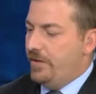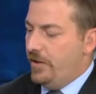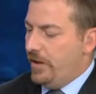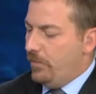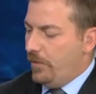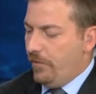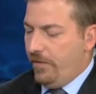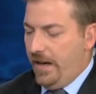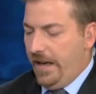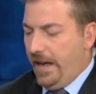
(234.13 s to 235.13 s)
that you did,
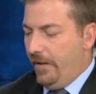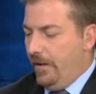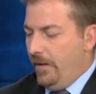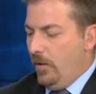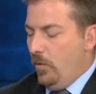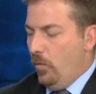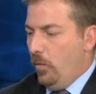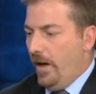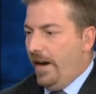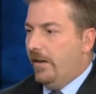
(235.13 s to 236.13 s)
finding out
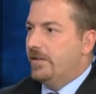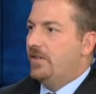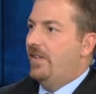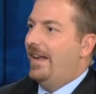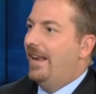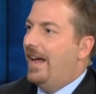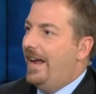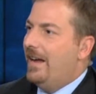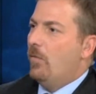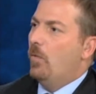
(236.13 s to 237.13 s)
what else they
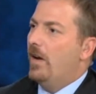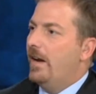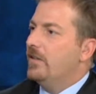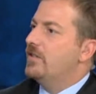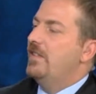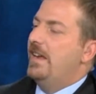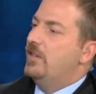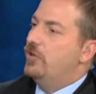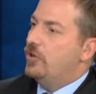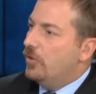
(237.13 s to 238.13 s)
like, what else they
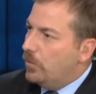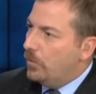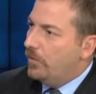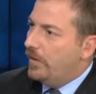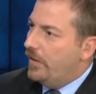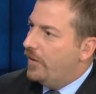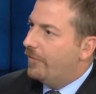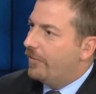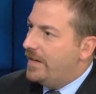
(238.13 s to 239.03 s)
do in their free